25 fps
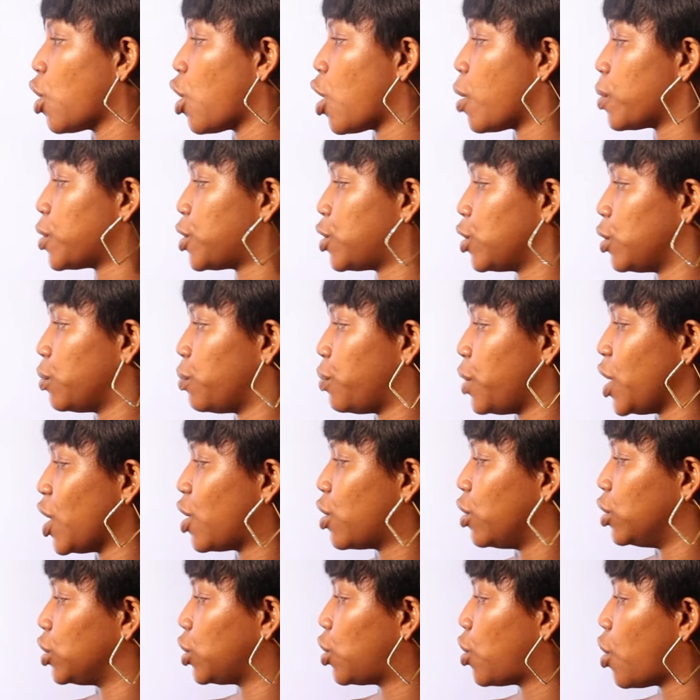Option B,
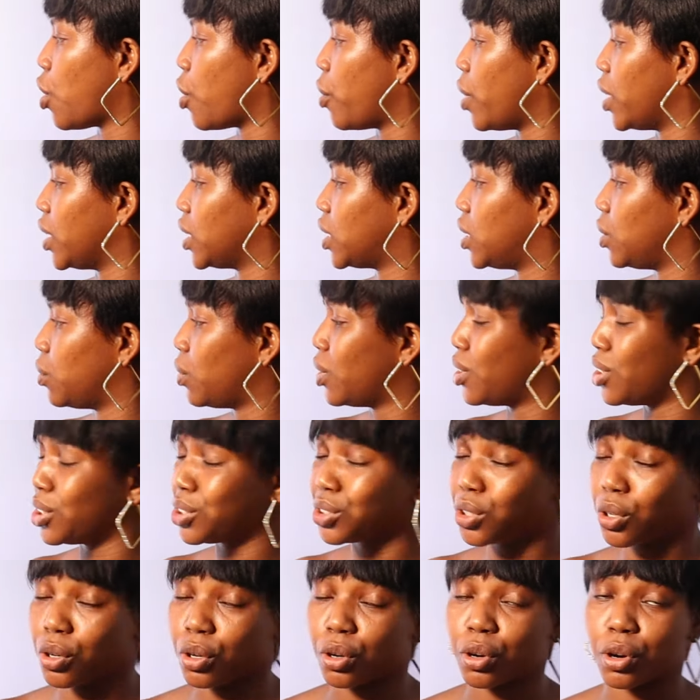concurrently. What
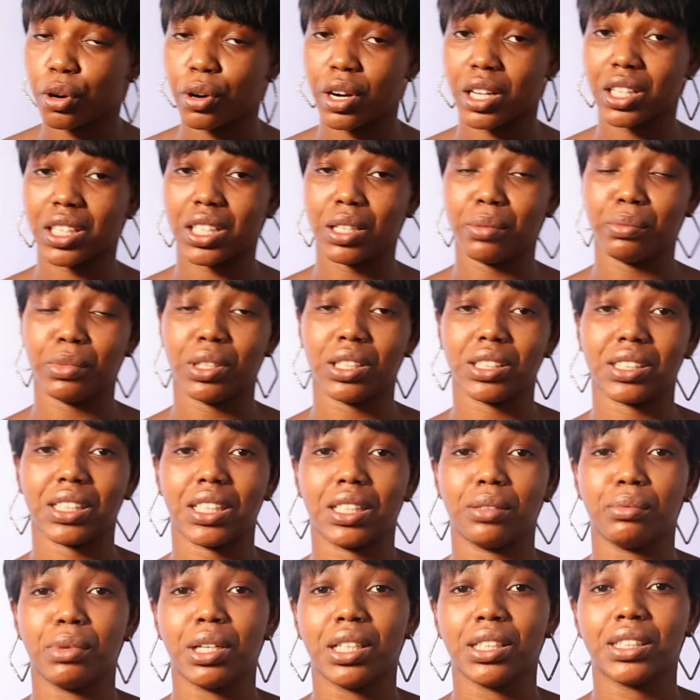does concurrently means?
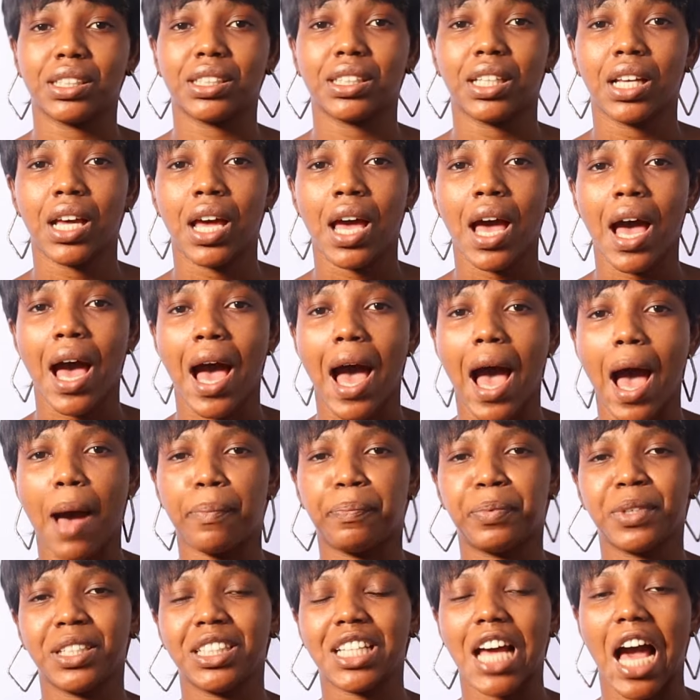It means
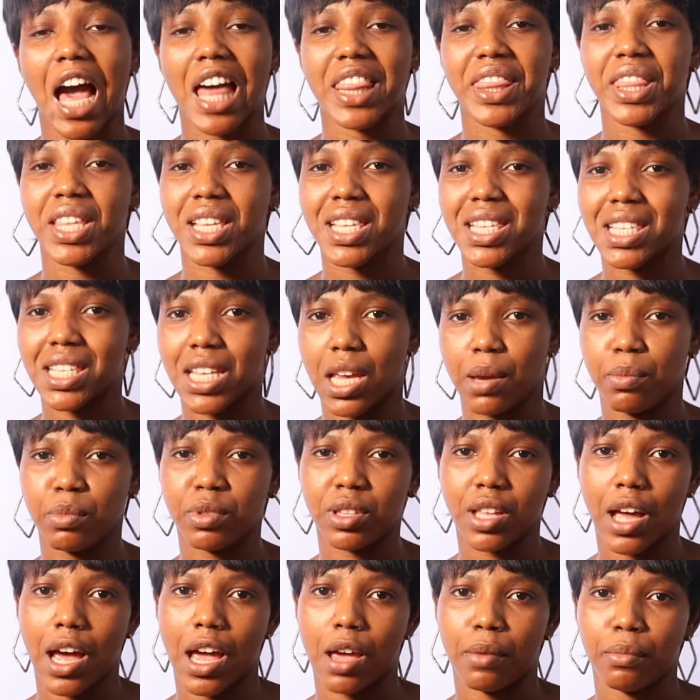happening at the
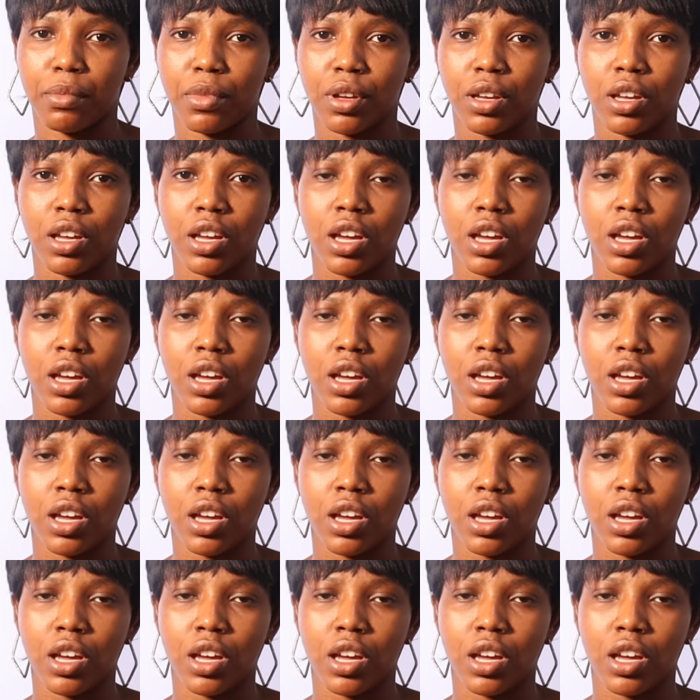same time.